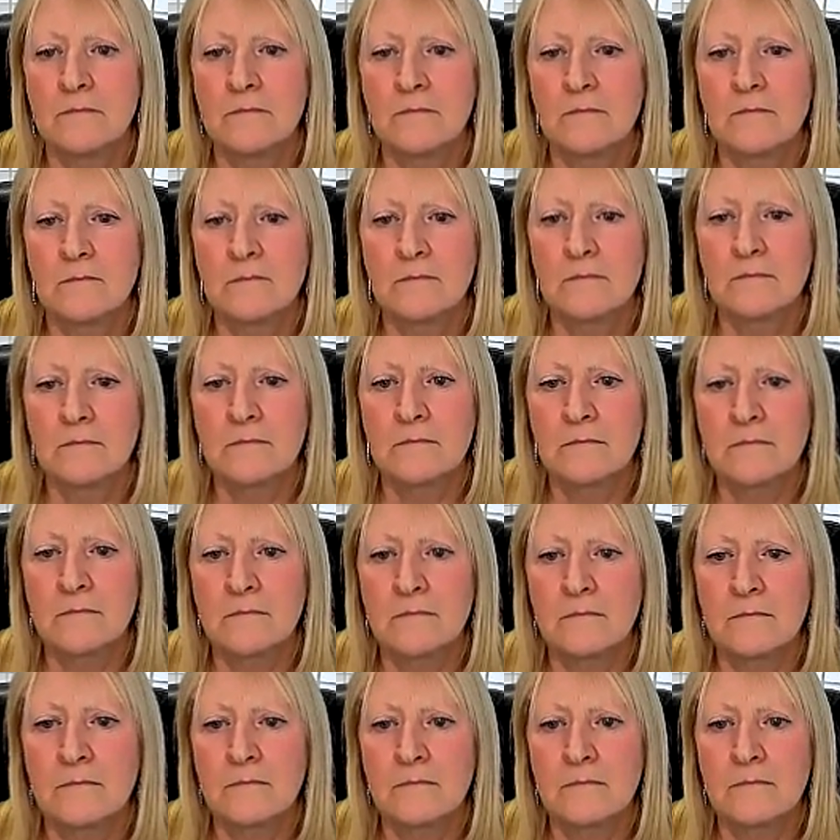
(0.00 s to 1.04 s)

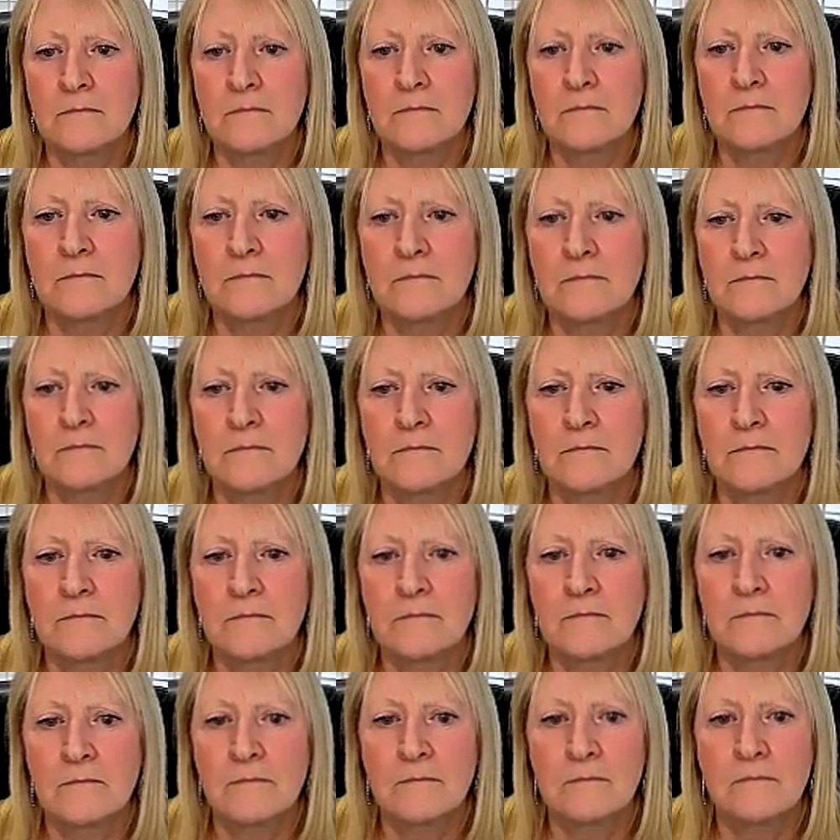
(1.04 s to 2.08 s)

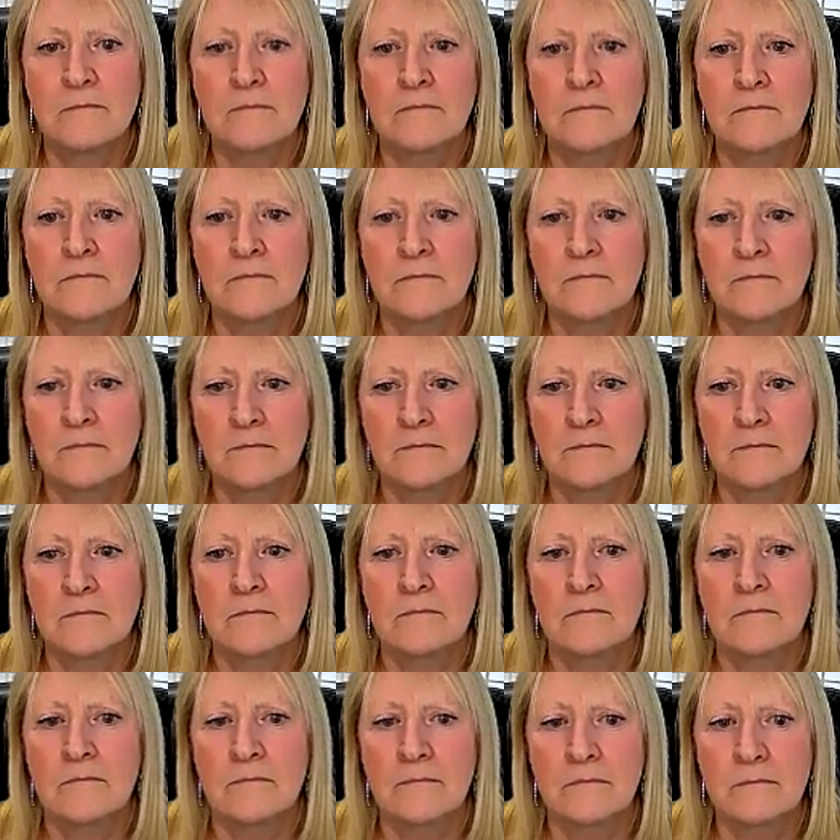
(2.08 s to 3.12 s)

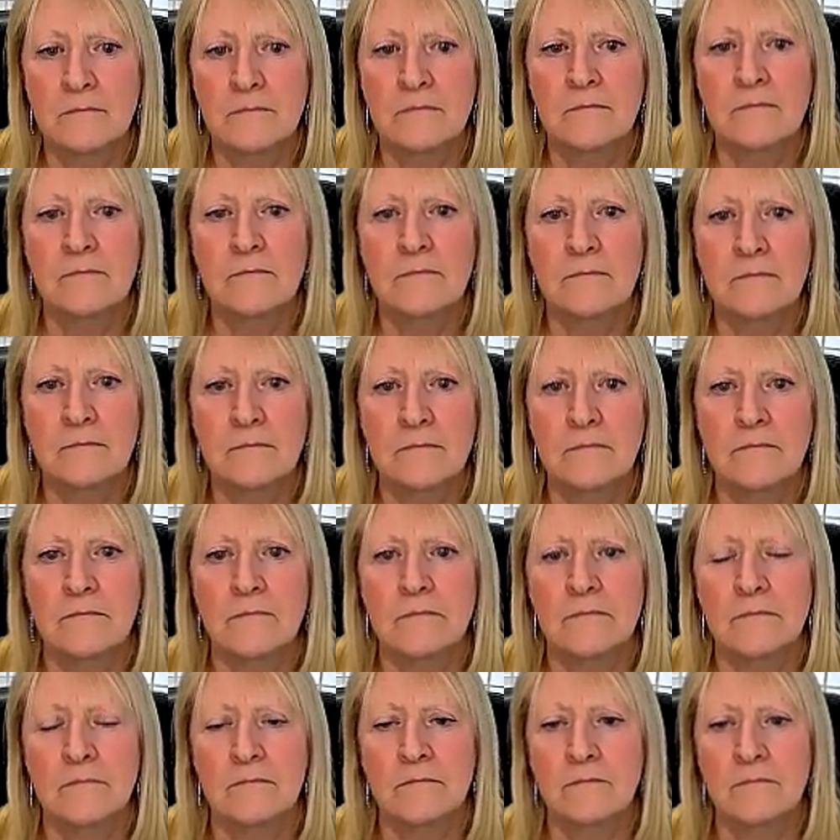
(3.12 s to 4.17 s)

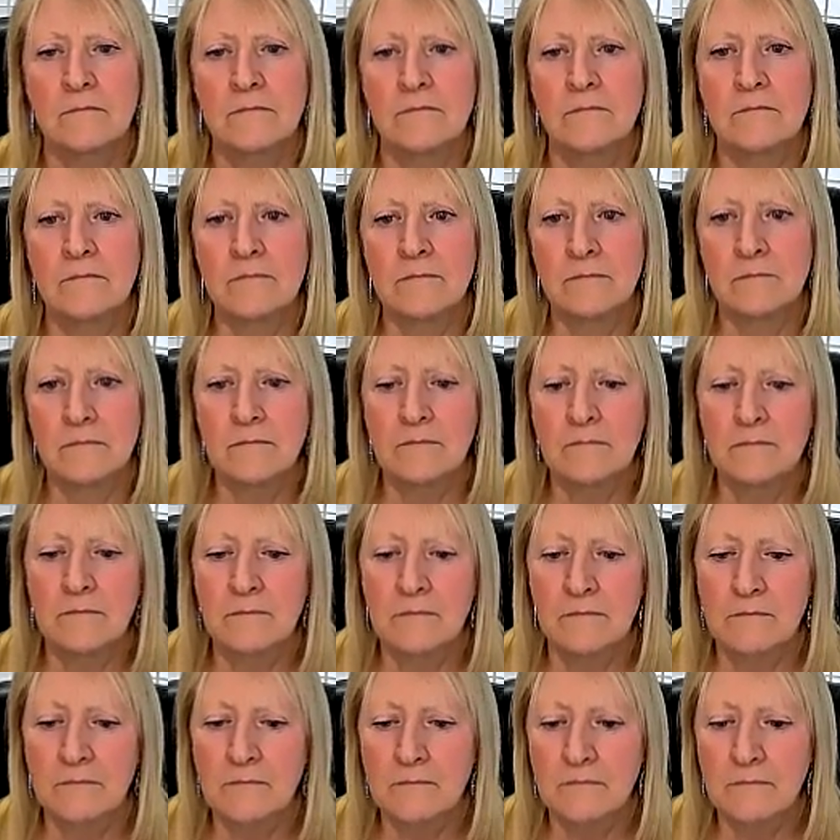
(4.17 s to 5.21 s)

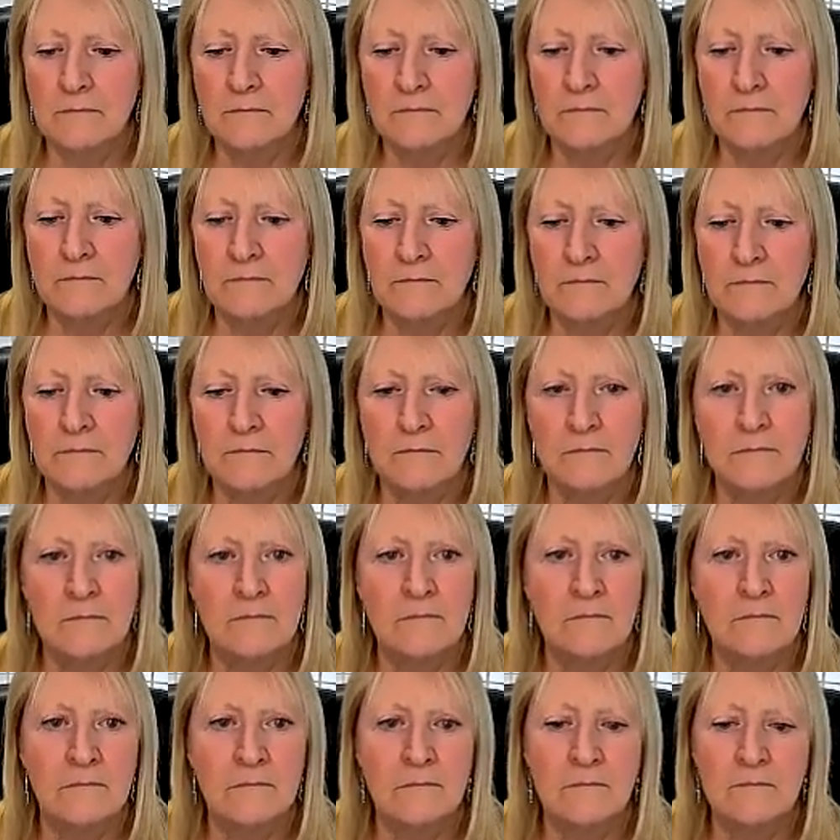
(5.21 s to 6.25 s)

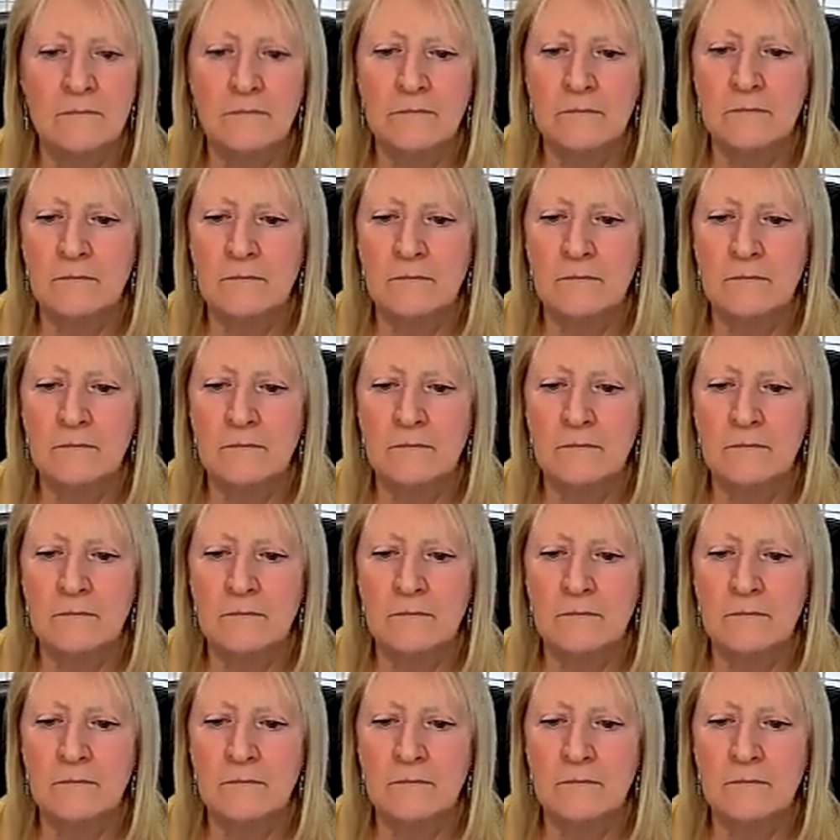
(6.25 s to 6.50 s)
No words are spoken by the person on screen.